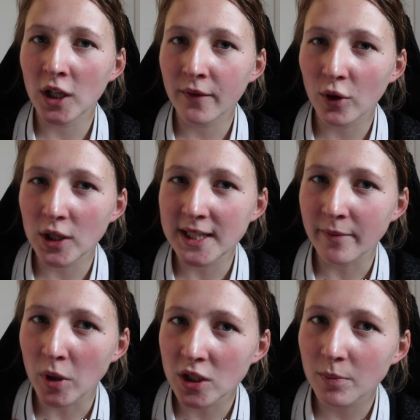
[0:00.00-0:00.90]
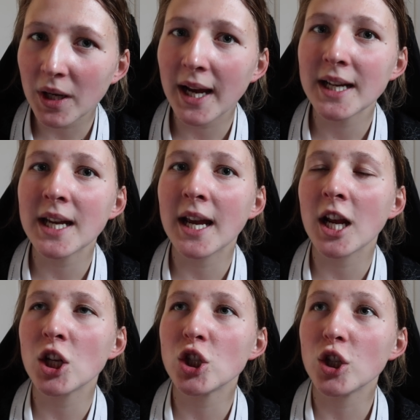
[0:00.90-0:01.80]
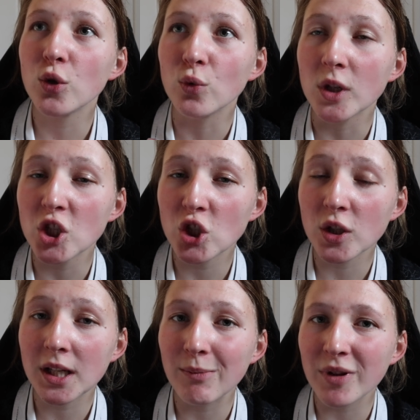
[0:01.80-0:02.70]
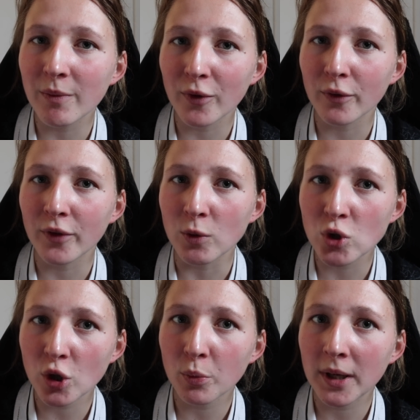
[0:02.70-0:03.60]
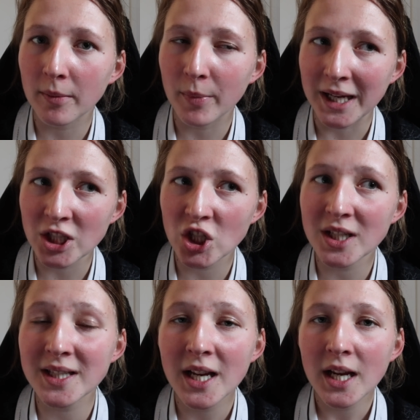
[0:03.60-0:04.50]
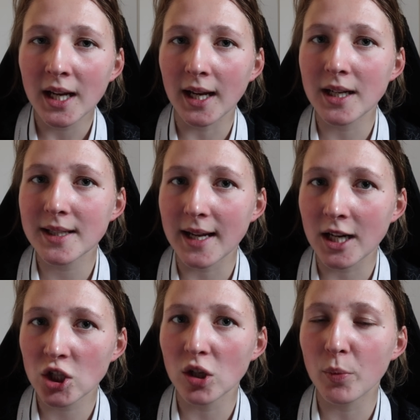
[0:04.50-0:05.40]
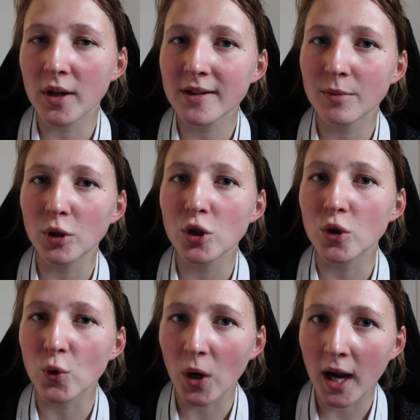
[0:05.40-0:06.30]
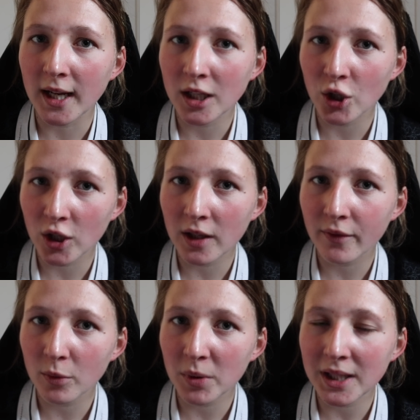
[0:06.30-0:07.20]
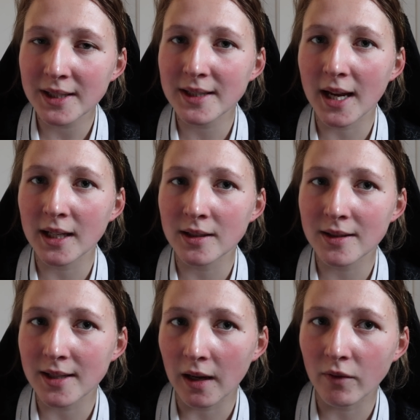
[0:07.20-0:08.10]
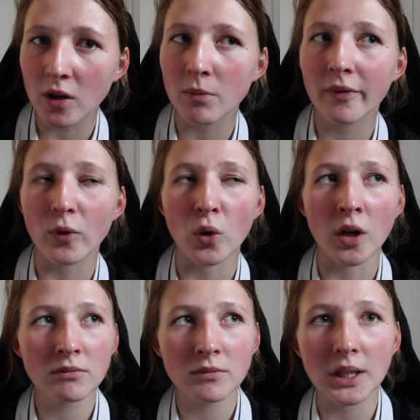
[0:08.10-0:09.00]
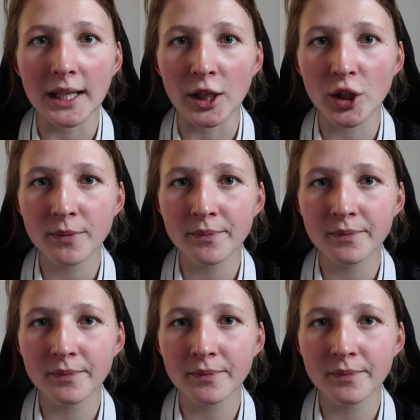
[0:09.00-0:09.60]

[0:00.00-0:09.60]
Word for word: kefir grains have multiplied and you wish to keep them for future batches, it is actually possible to dry your kefir beads and save them for later.